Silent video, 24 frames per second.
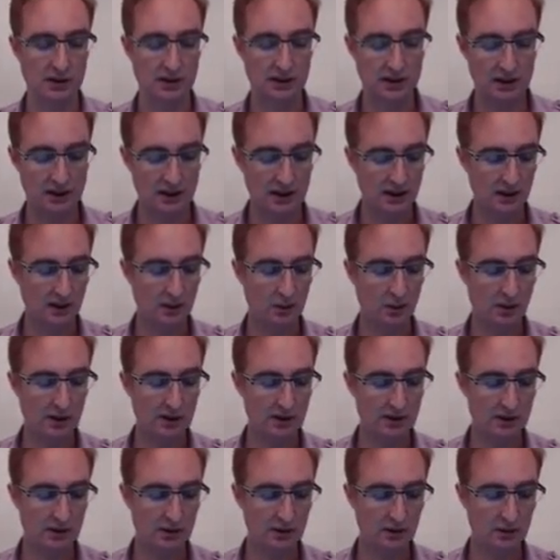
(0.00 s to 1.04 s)
the key
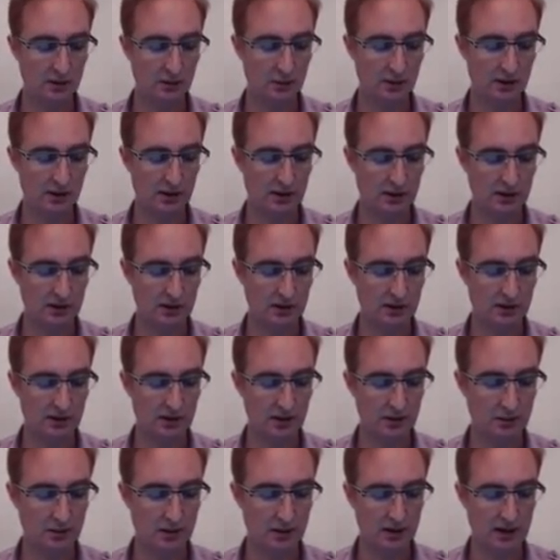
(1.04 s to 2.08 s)
question that we need to
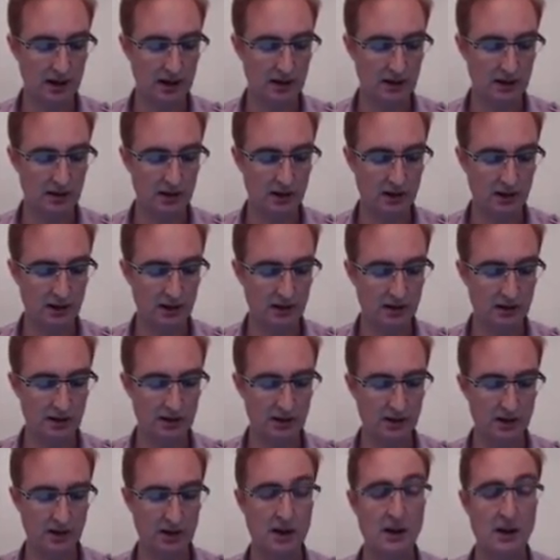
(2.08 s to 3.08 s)
consider with caching is,